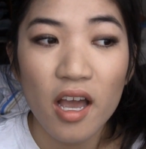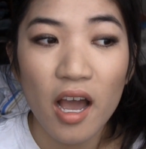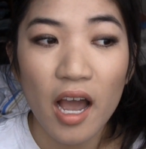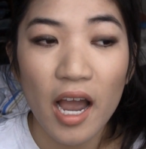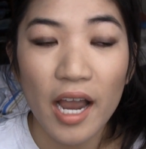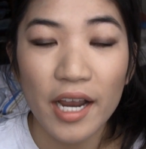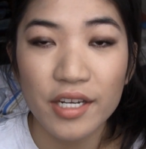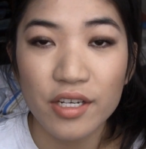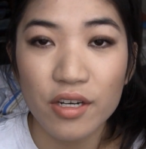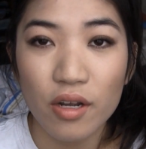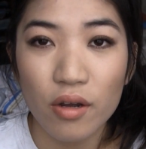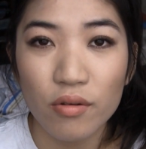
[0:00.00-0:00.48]

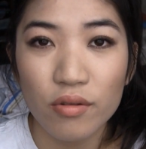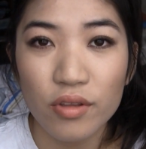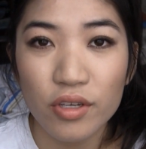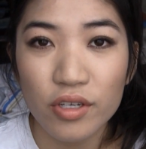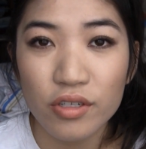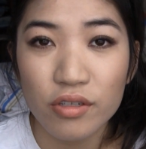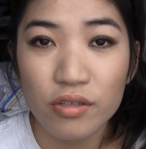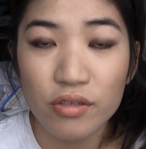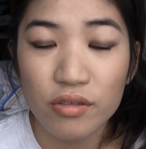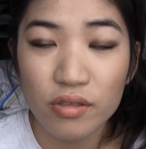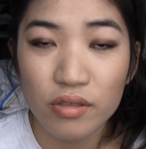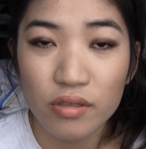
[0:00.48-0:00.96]
I know
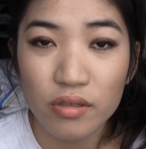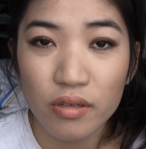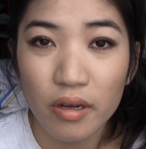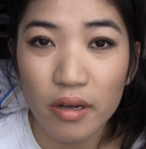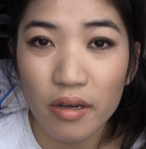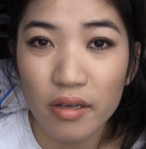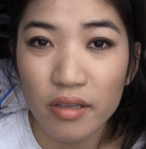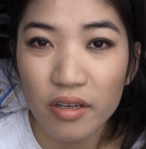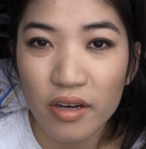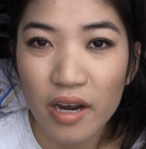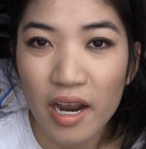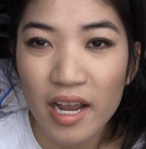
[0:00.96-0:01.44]

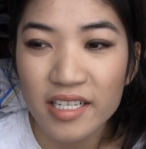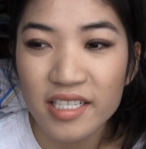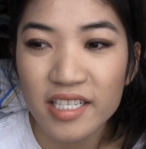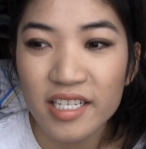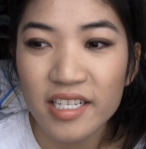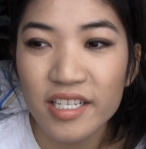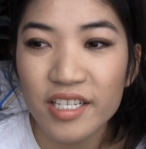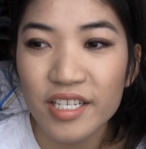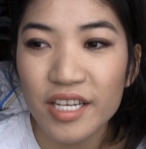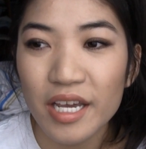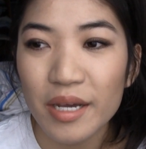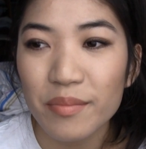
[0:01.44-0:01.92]
there
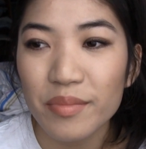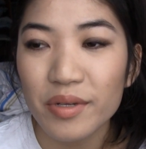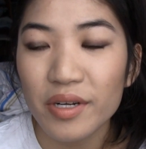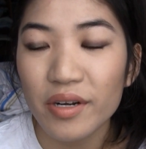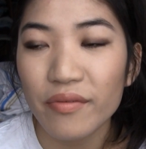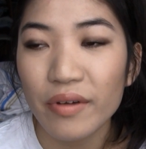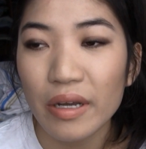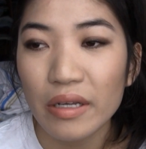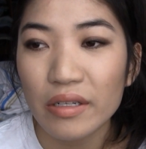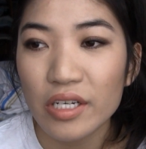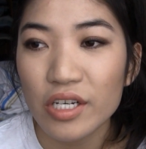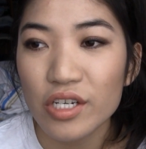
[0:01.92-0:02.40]
hasn't yet been a
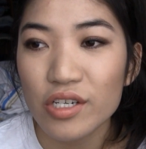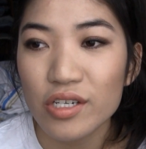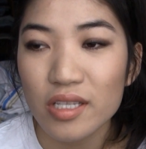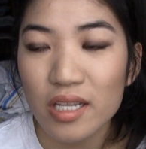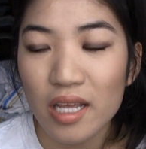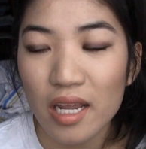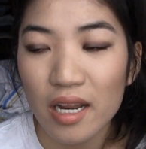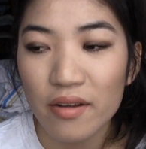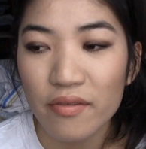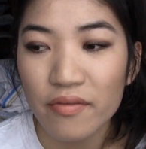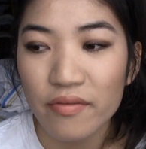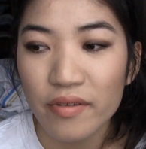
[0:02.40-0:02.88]
foundation
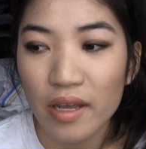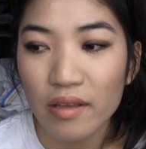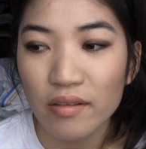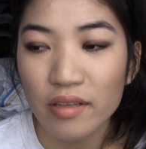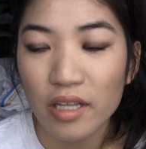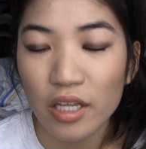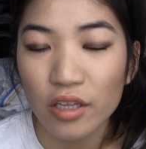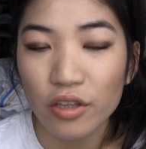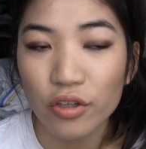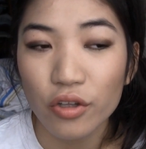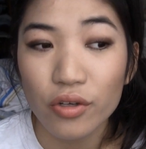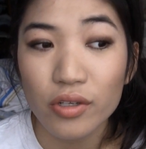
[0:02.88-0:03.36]
that I found
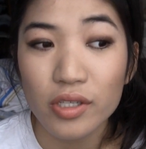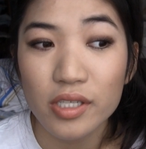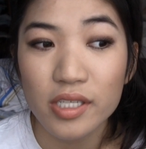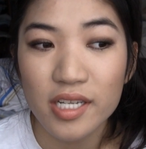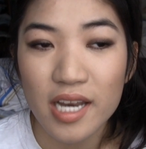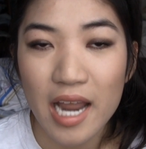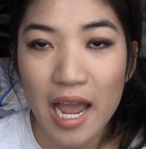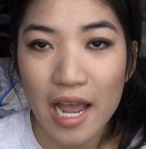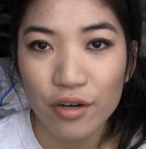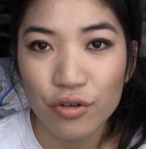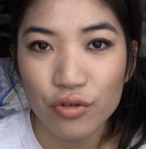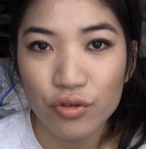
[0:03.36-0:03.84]
that looks
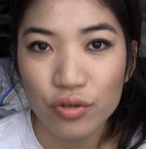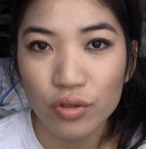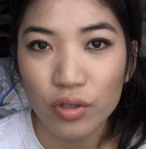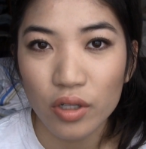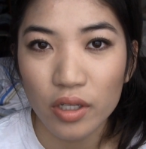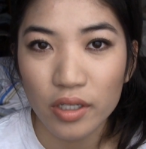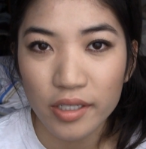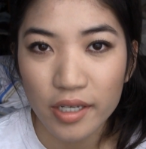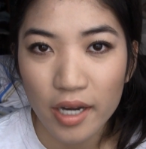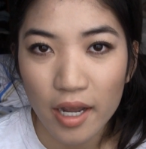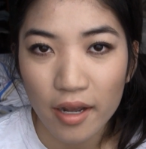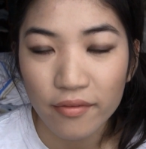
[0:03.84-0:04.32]
natural
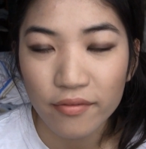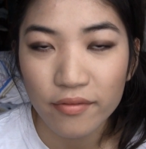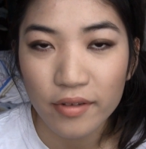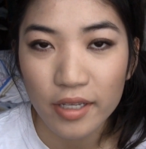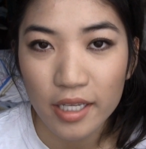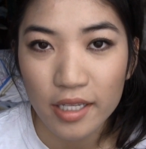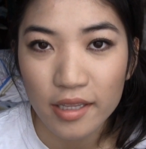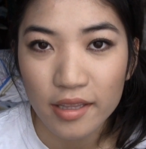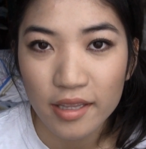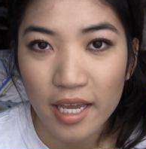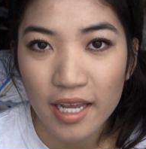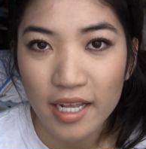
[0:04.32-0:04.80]
enough
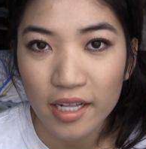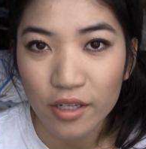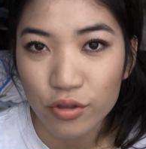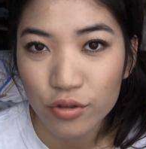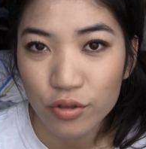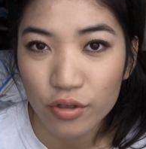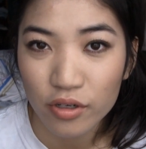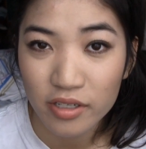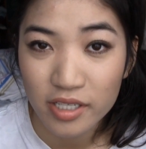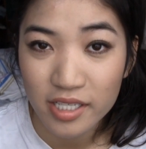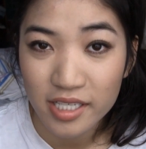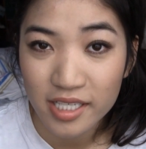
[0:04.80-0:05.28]
in that
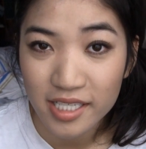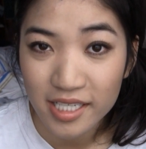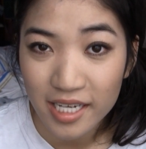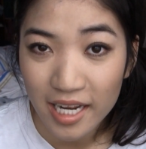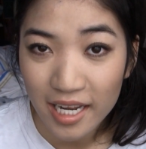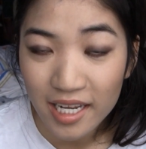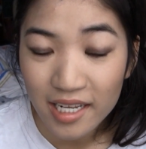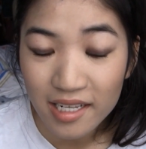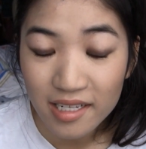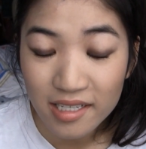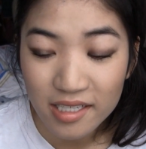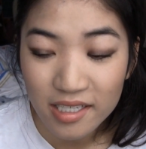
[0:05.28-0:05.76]
sort of
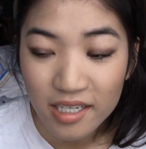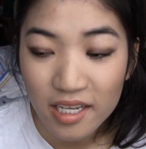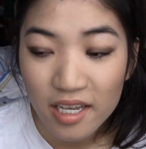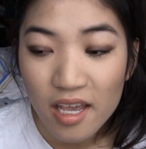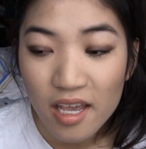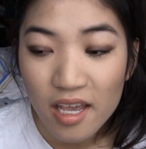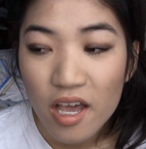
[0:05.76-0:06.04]
state.